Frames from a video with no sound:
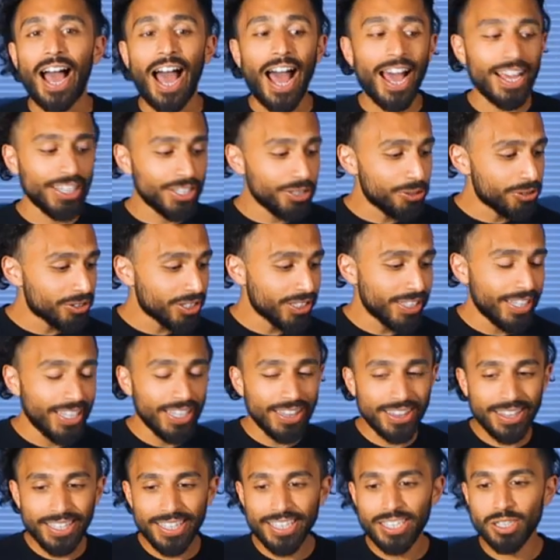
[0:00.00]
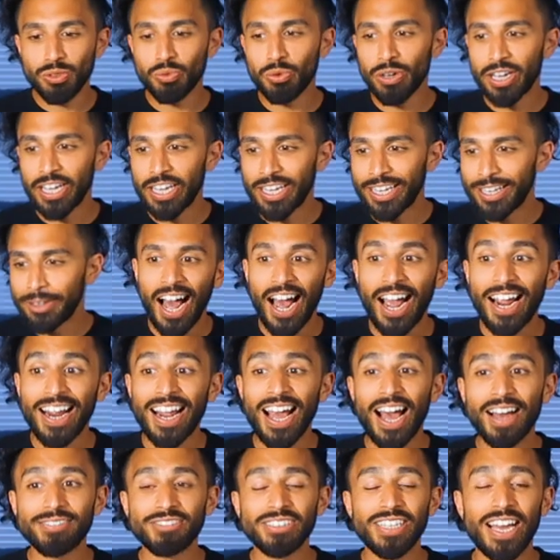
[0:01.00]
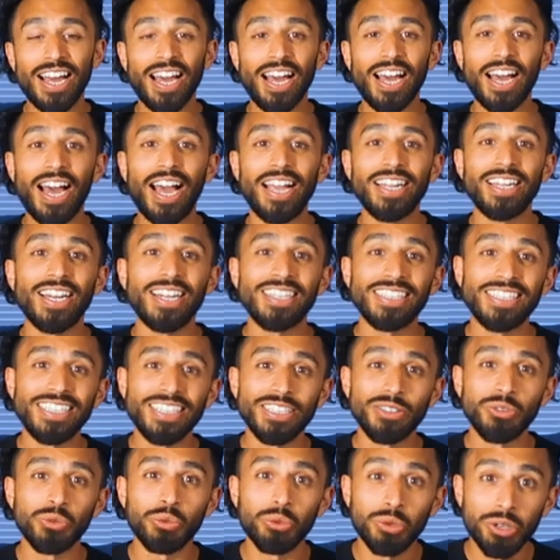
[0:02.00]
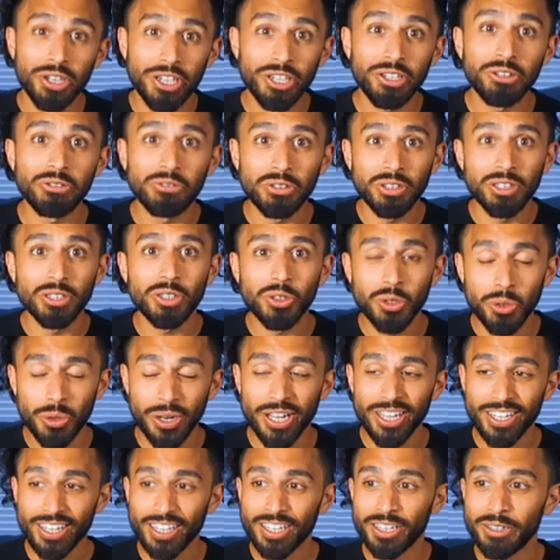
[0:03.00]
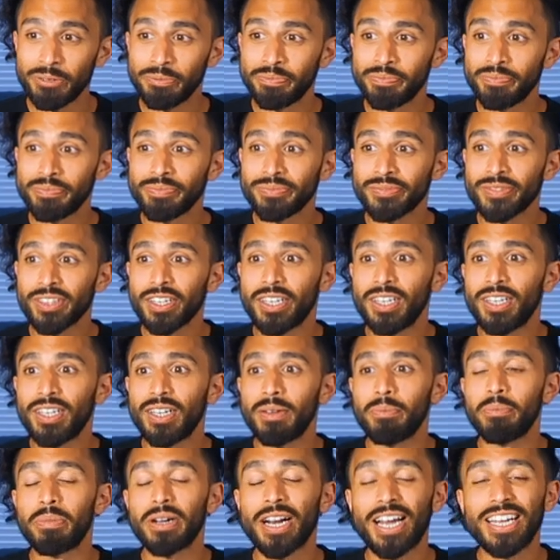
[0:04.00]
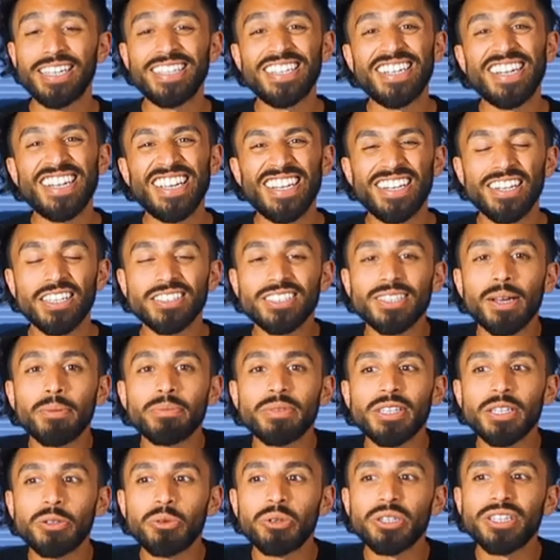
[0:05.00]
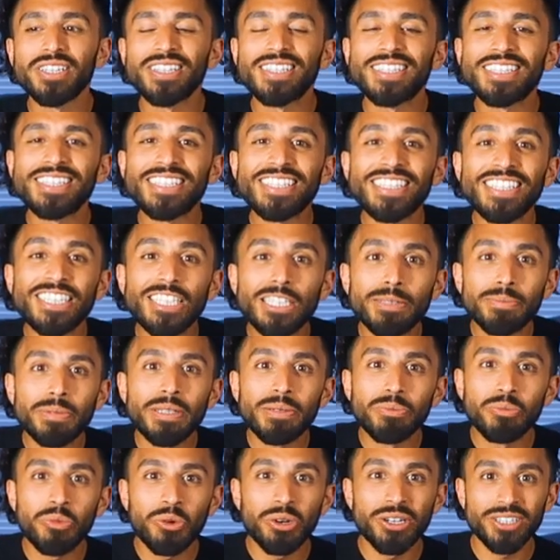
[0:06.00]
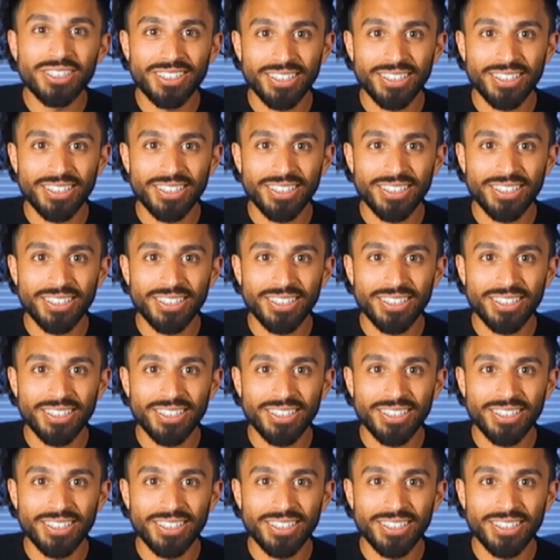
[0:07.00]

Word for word: I usually eat these when I have to have, I gotta eat real, real quick, but I need a, something with a little bit more